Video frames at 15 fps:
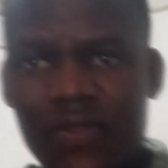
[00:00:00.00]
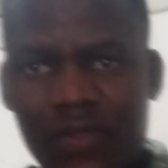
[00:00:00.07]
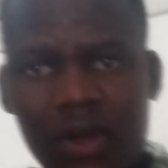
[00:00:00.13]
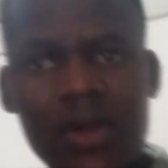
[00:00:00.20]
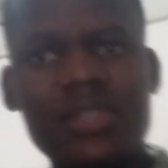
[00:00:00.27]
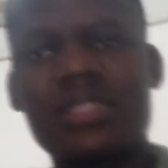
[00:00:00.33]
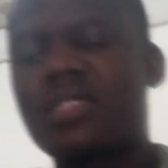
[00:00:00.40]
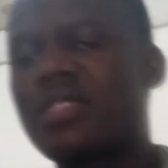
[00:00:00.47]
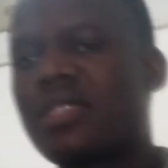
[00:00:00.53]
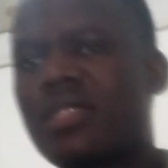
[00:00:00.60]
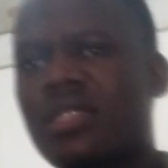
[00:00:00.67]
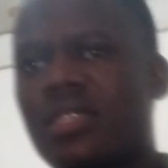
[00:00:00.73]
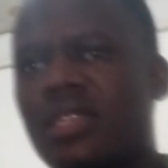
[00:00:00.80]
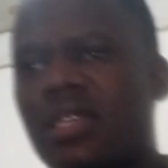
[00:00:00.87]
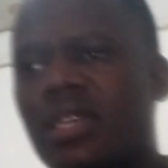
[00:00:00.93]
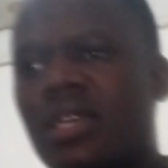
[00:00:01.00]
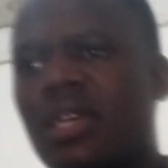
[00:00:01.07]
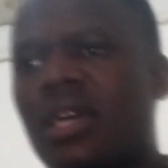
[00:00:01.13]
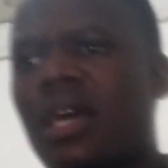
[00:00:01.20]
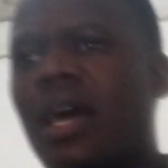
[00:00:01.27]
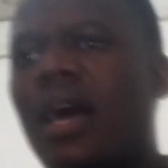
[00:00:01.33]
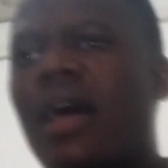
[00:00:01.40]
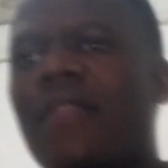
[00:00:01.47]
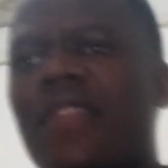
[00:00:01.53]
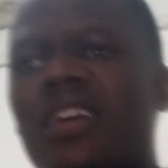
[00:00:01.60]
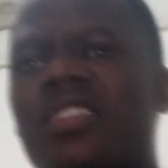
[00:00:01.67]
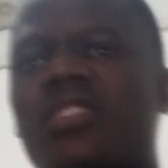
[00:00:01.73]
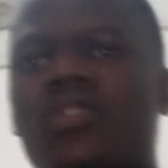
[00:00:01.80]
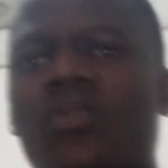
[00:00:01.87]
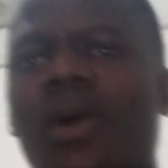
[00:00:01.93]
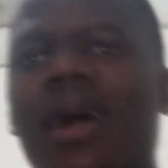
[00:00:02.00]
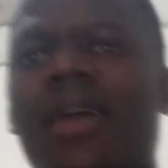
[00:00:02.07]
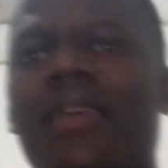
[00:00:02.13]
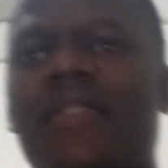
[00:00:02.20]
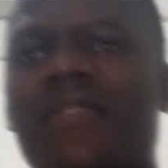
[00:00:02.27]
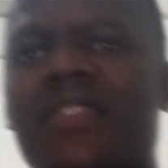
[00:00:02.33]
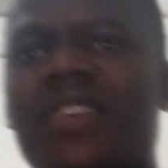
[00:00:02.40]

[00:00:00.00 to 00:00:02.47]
thoughts, and that is why